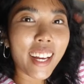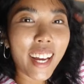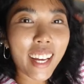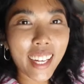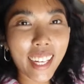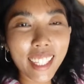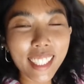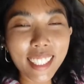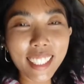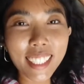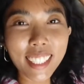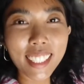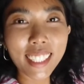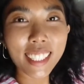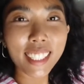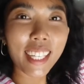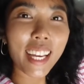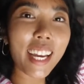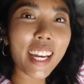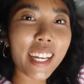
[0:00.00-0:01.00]
Hi guys,
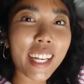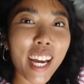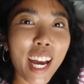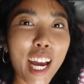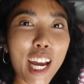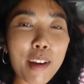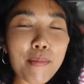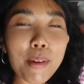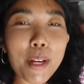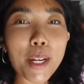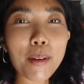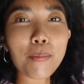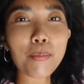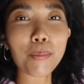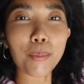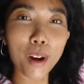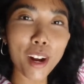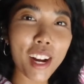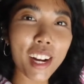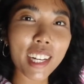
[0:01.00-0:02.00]
today I'm
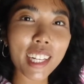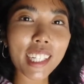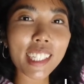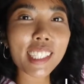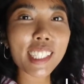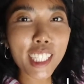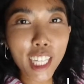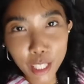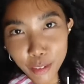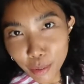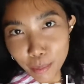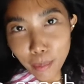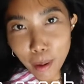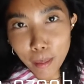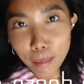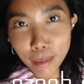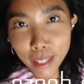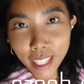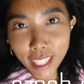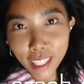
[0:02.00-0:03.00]
in Prague, Czech
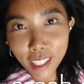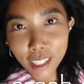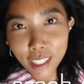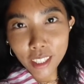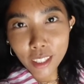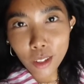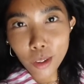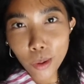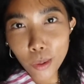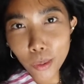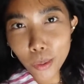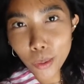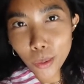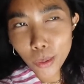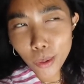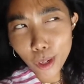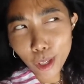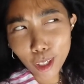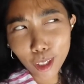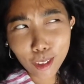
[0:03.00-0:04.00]
Republic,
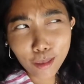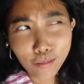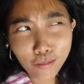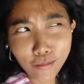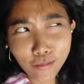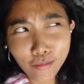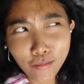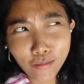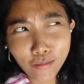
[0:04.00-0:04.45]
or